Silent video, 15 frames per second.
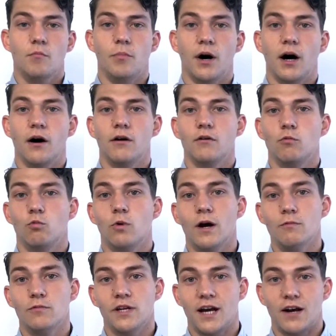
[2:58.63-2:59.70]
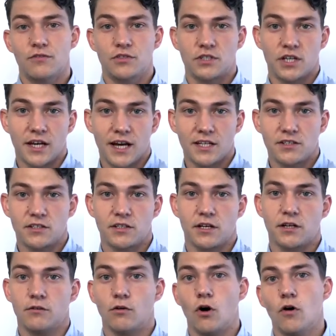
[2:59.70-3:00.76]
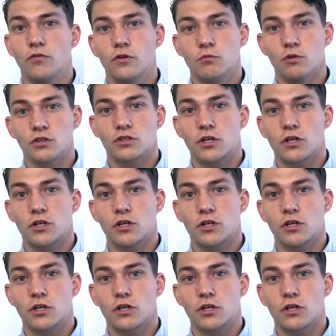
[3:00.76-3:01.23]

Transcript: but when we have sciatica, often what's